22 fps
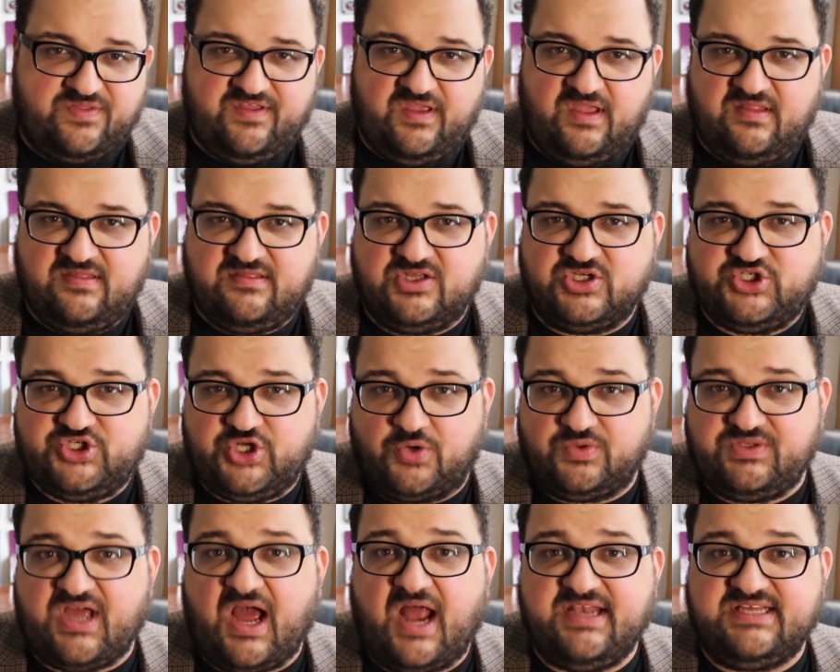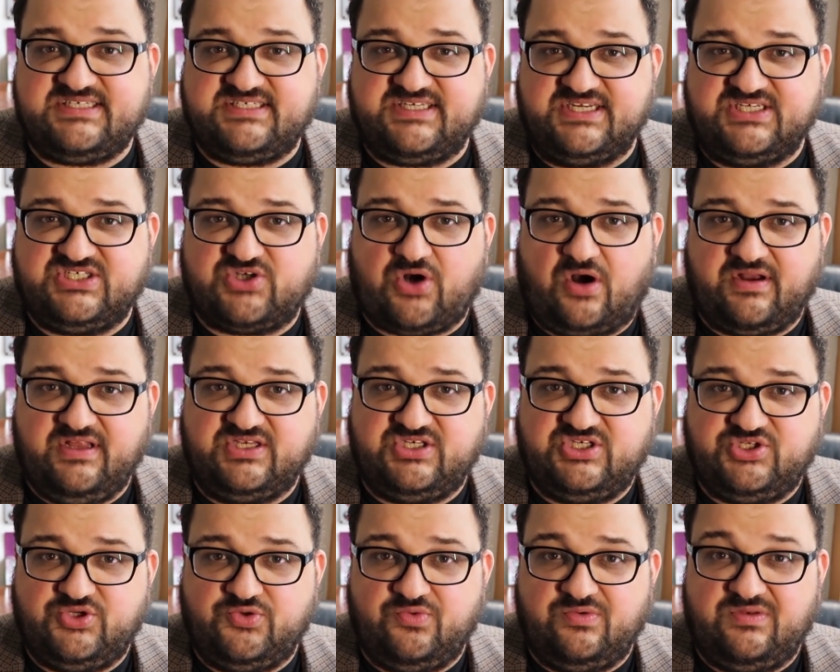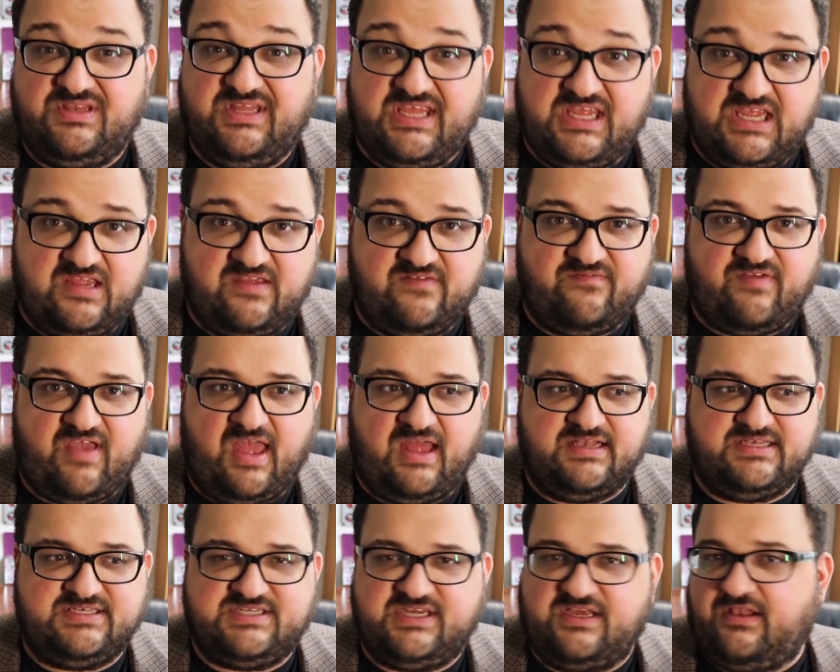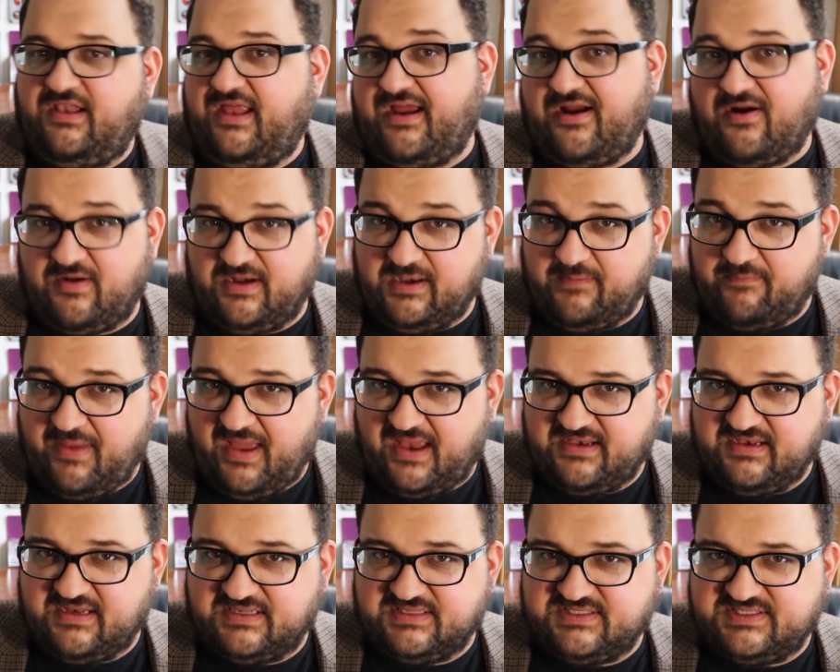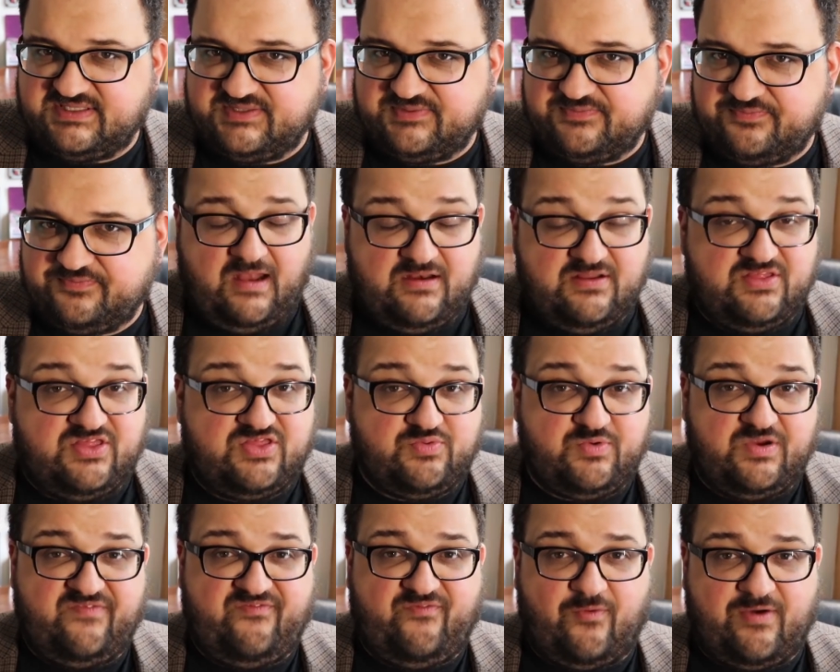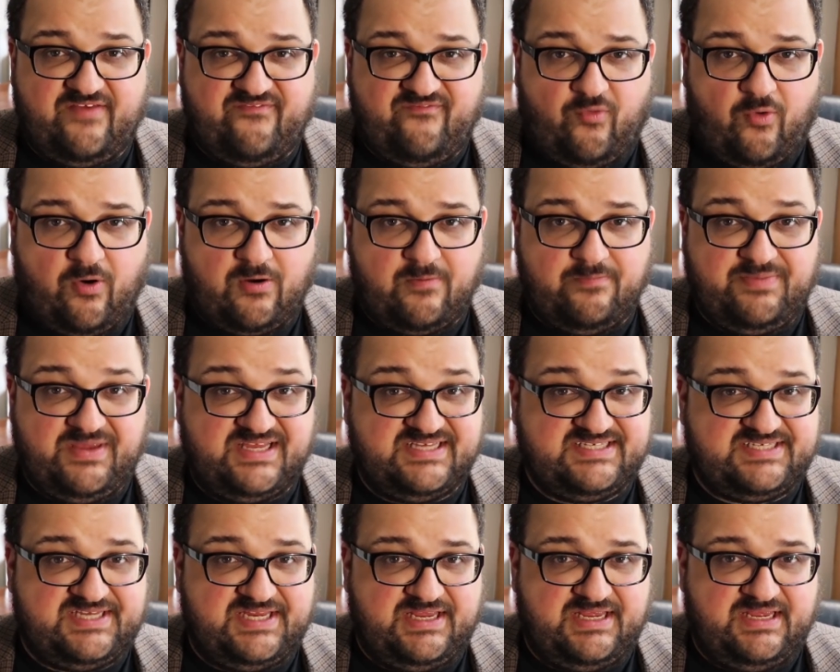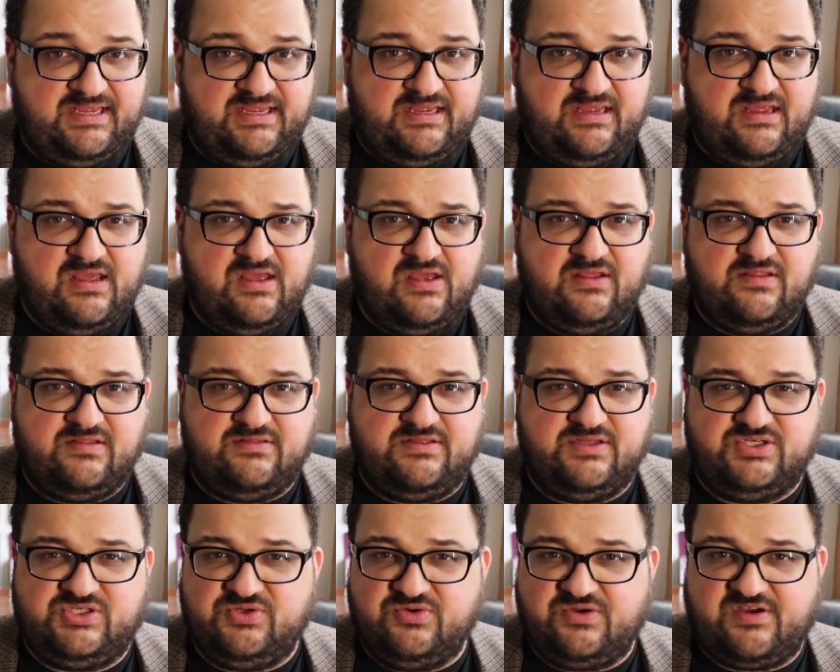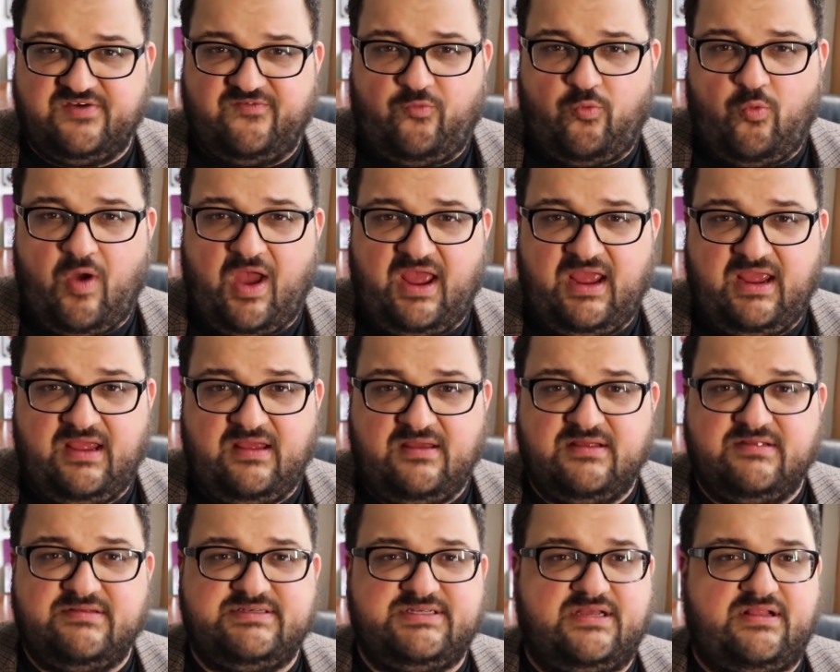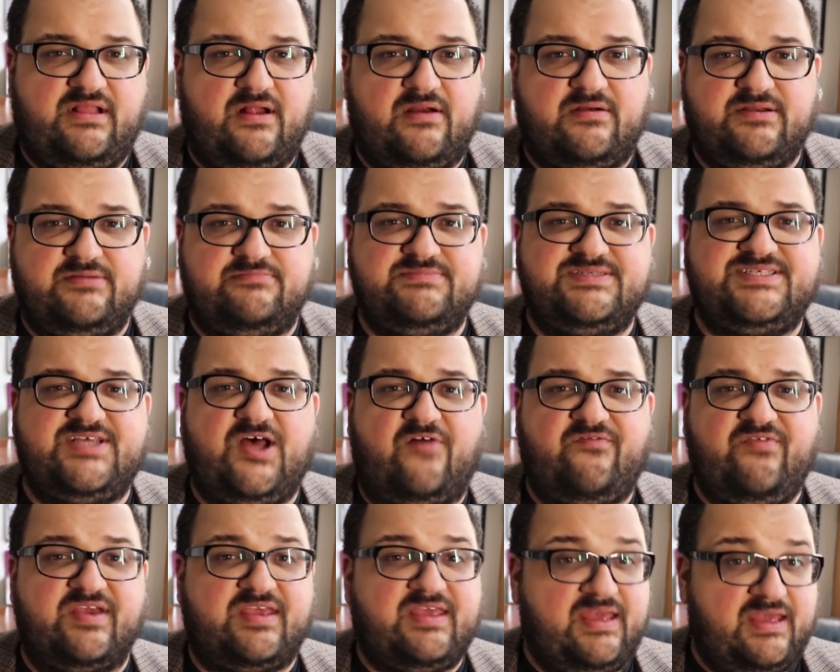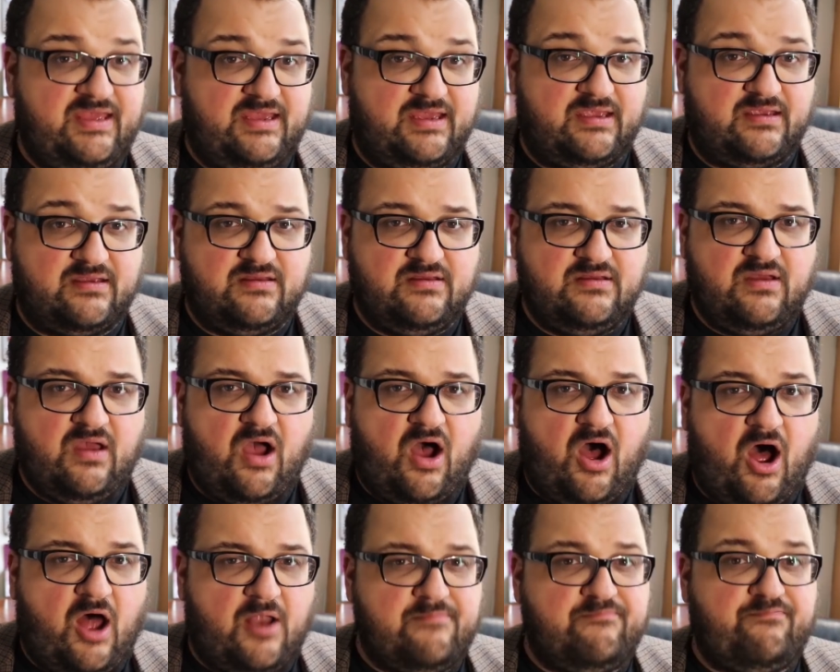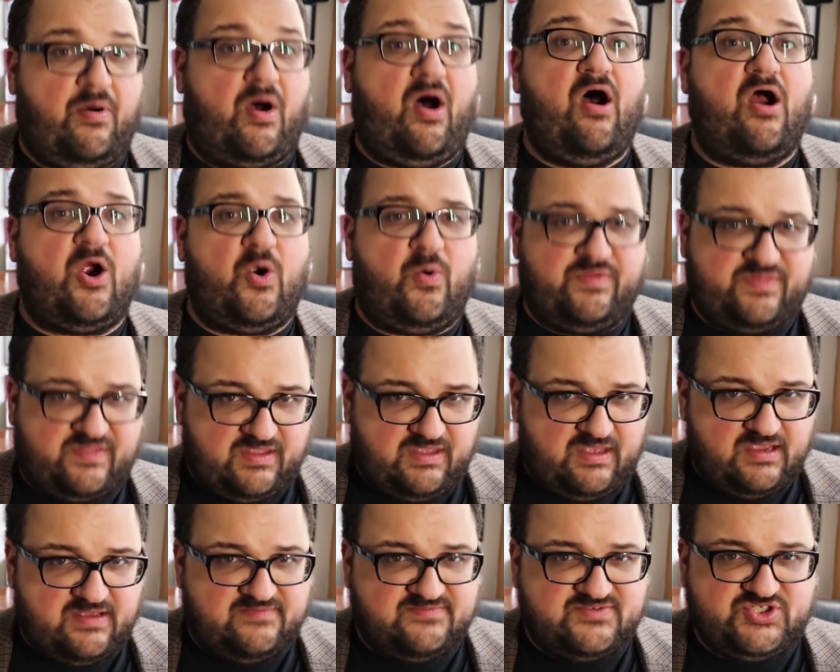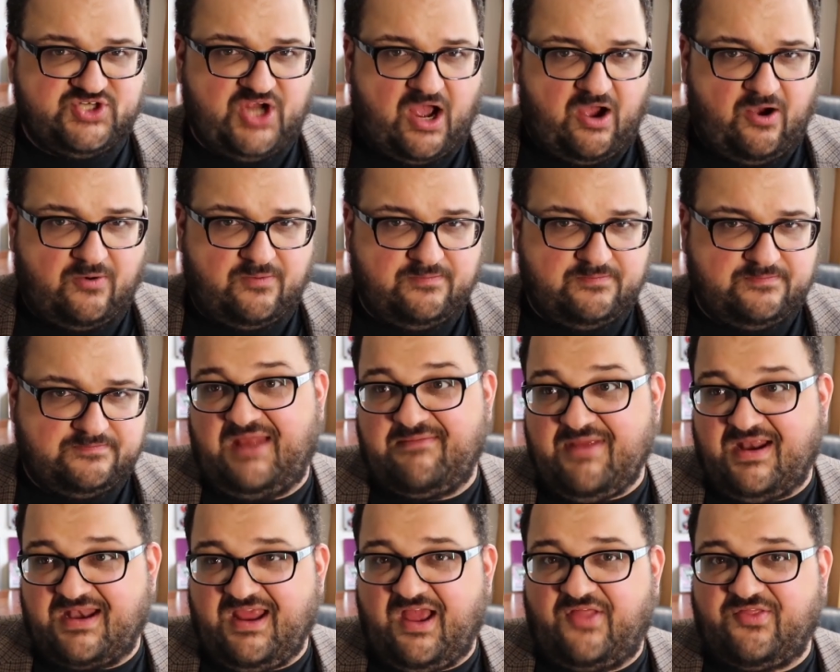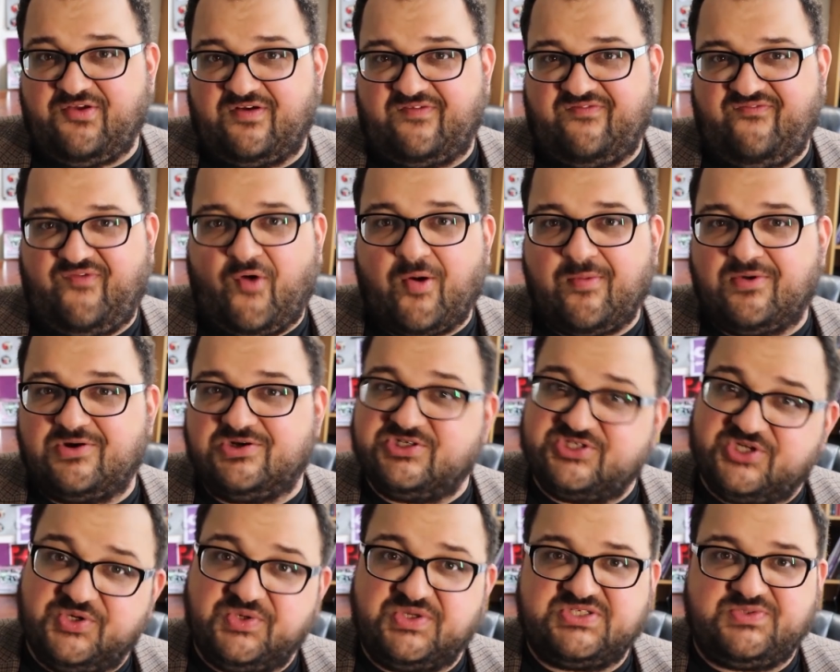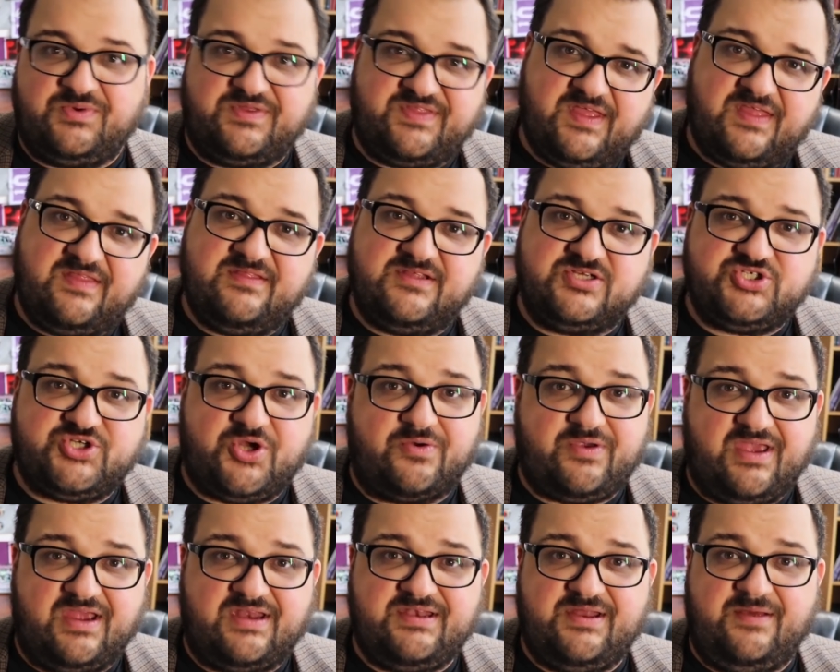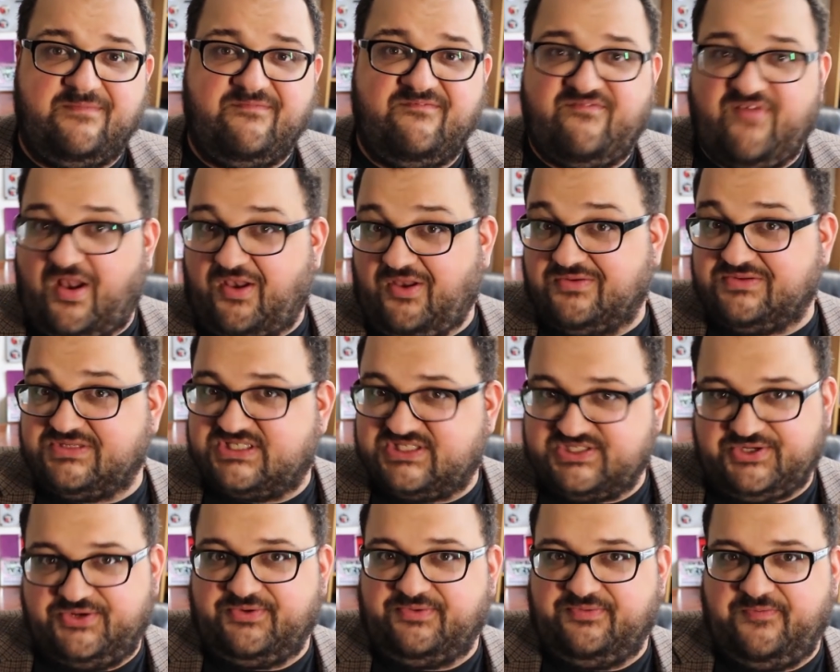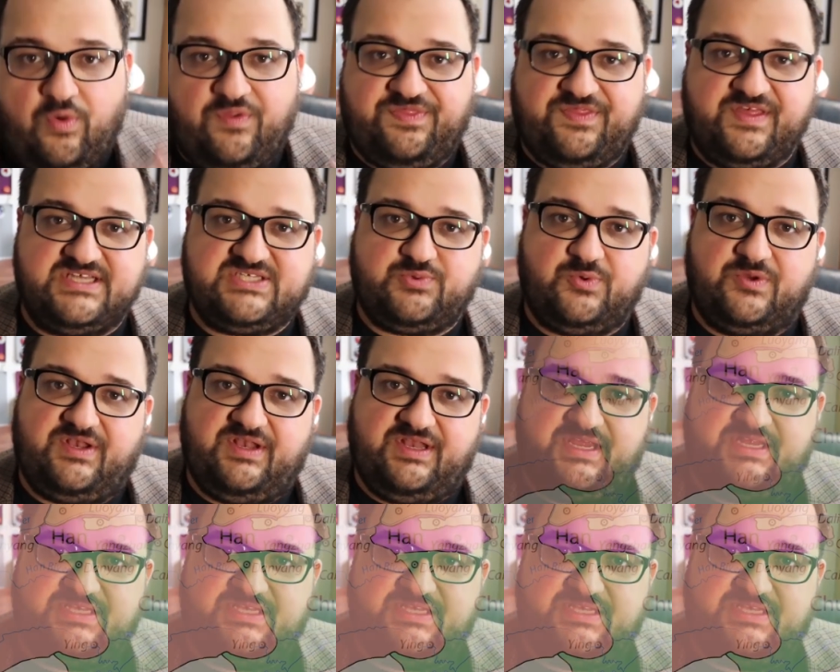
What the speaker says: within the Zhou Dynasty started to leave and declare independence. And in 344 BCE, the Duke of Wei declared himself a king, on par with the King of Zhao, and many other former dukes within the Zhou Kingdom followed suit. What this would